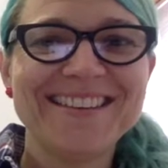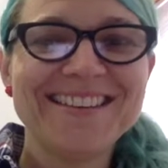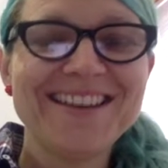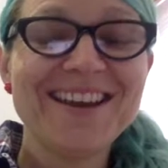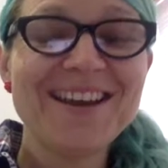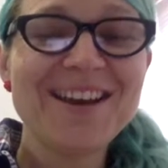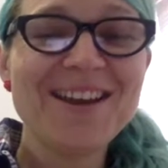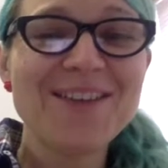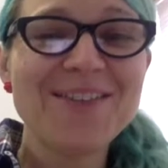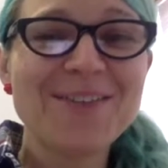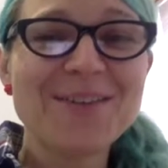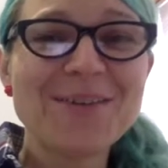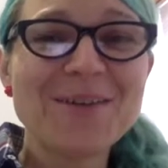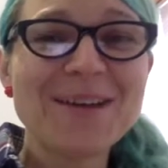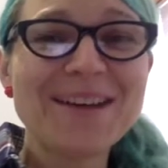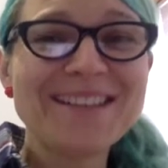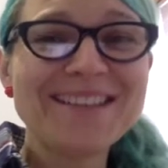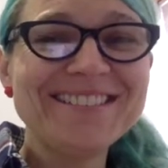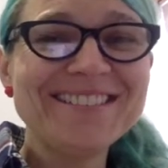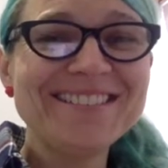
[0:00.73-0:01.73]
Hi
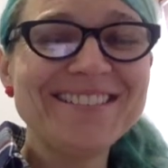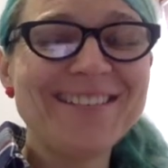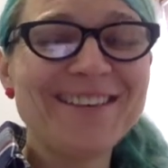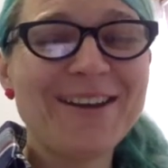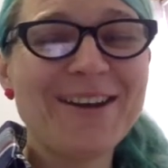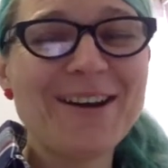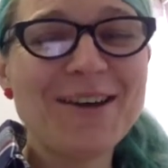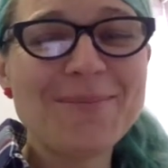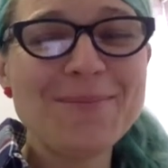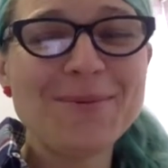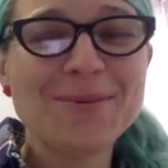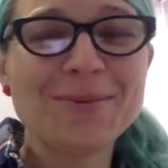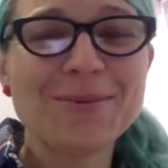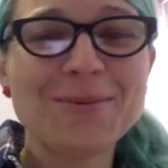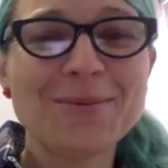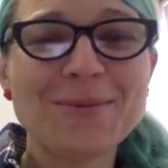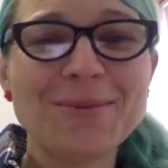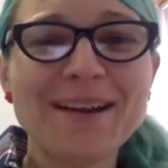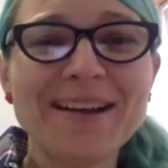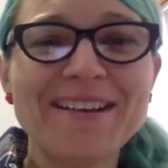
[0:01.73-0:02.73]
everyone, I hope you're
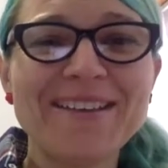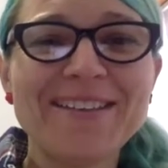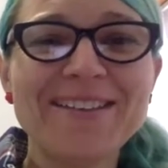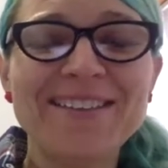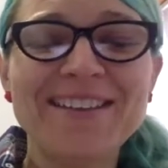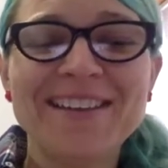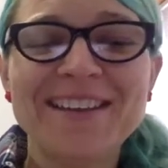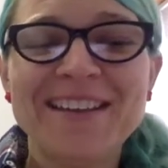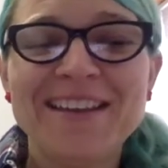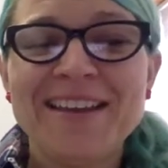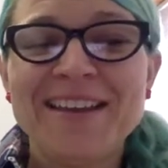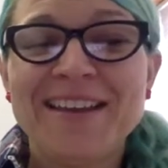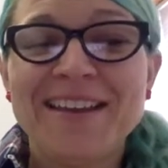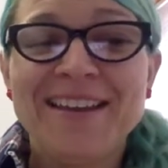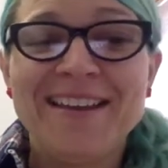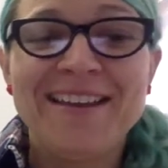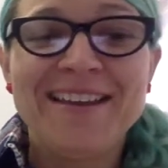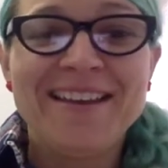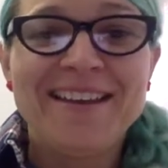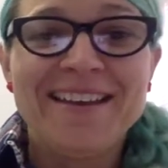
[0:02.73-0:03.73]
all well.
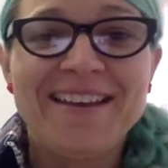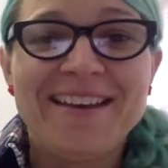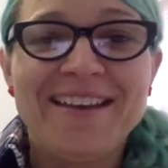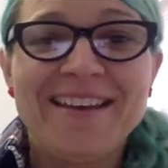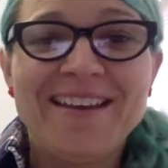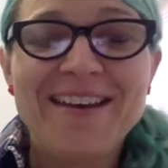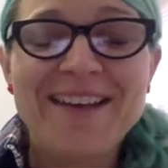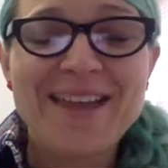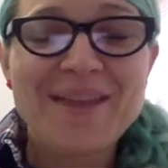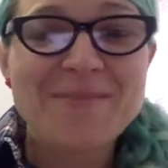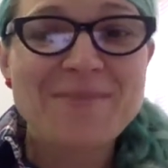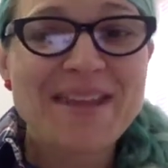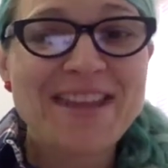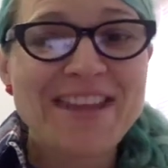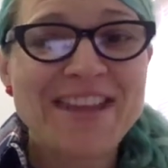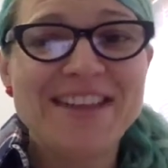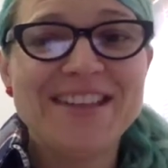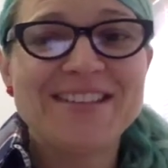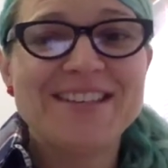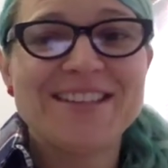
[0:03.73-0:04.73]
I am
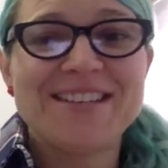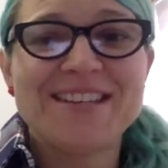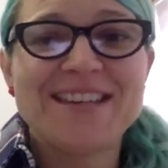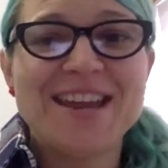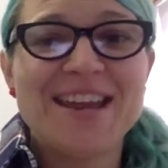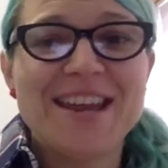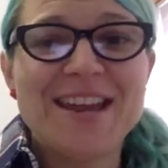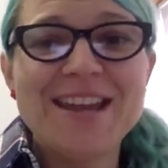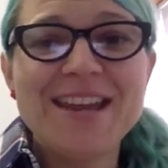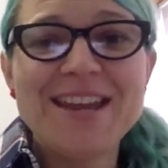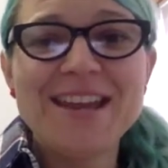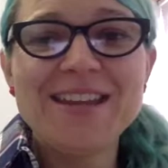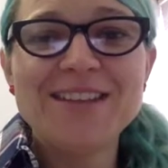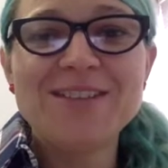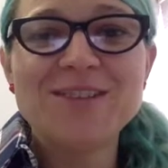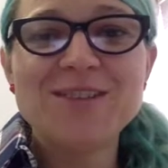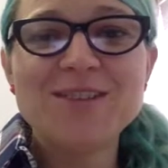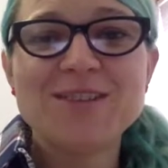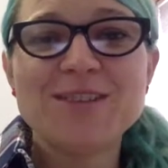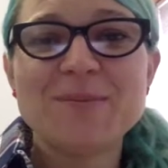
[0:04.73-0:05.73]
here today
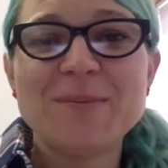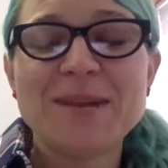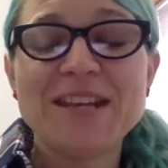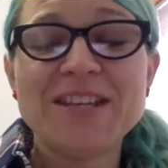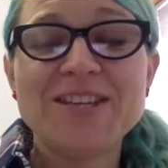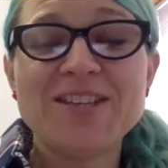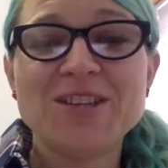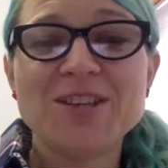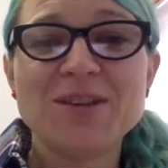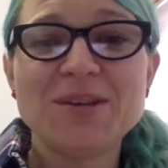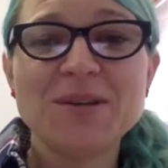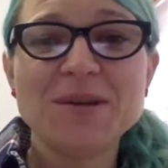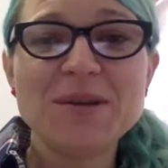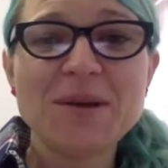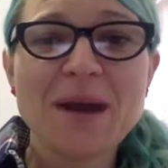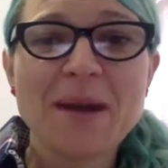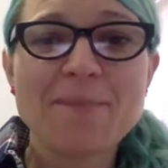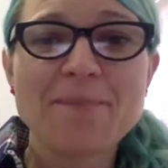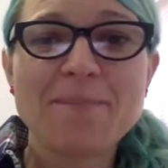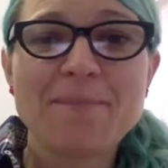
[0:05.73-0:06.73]
to speak to you
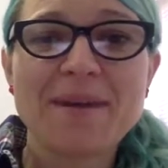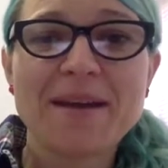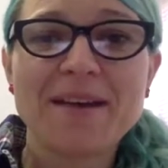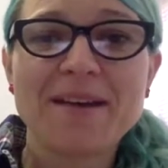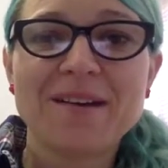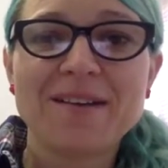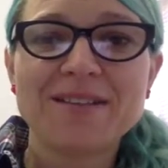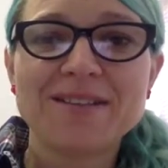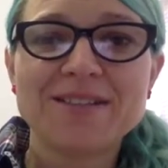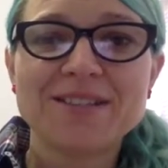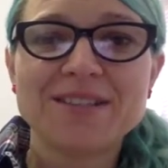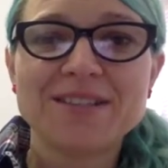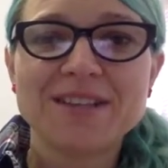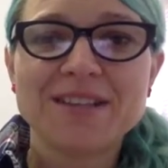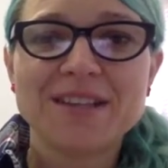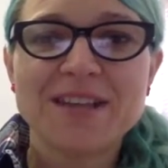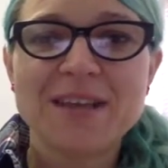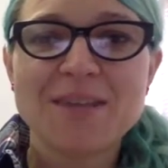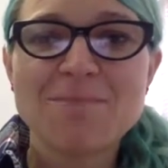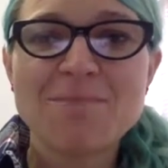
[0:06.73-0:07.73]
about
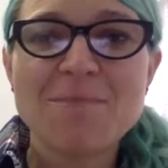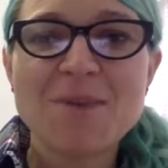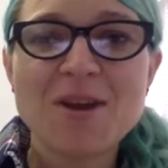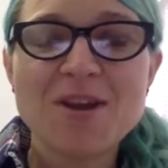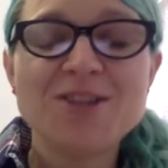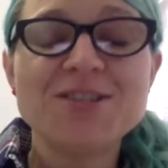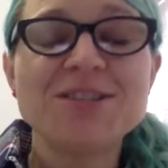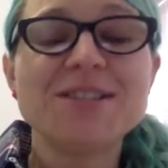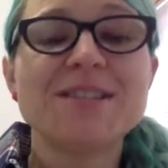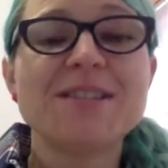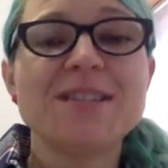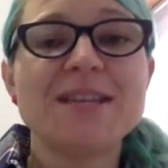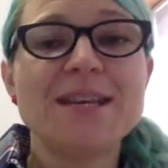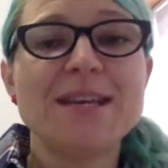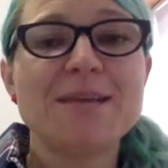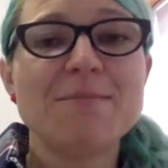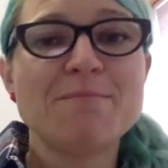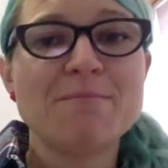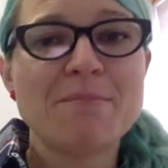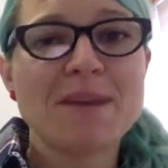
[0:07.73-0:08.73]

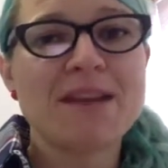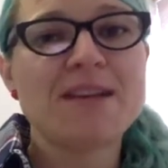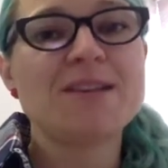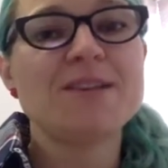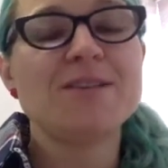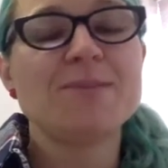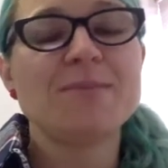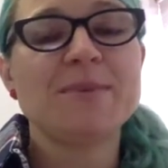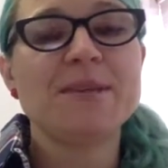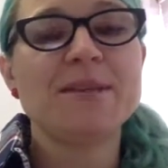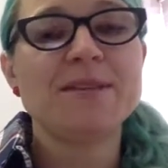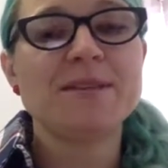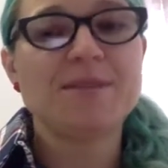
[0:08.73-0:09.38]
emergency management